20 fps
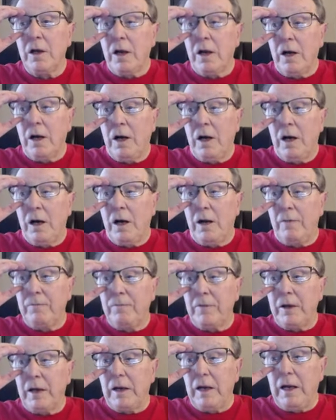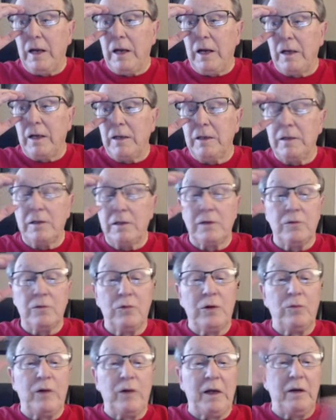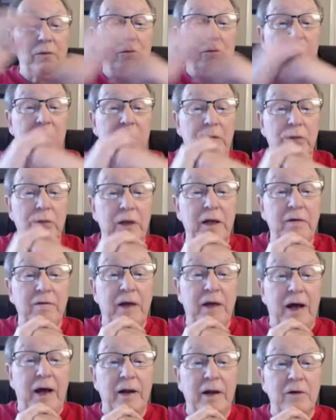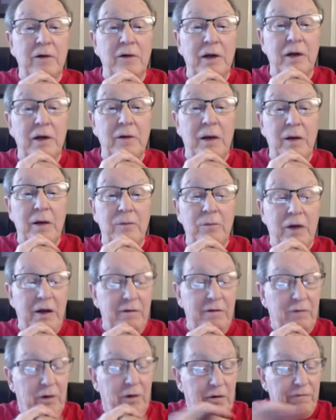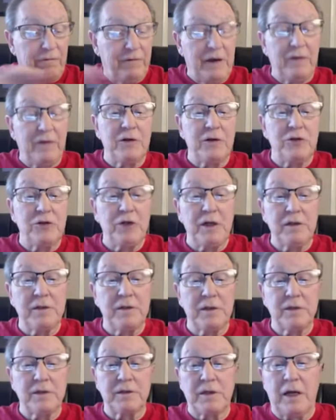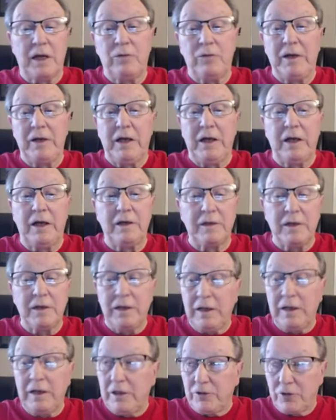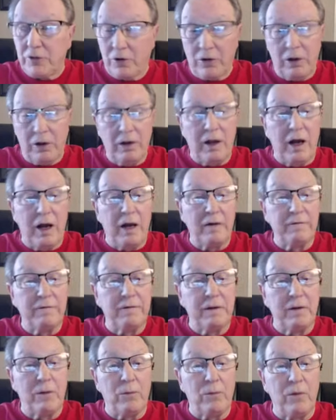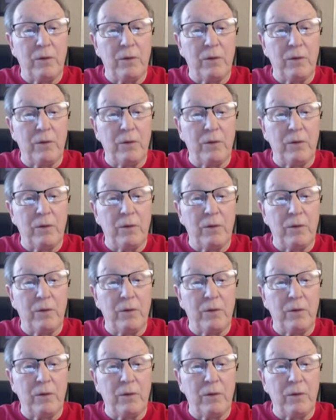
Um, and when we, we believe that and, and have our faith in Jesus and we get eternal life and the,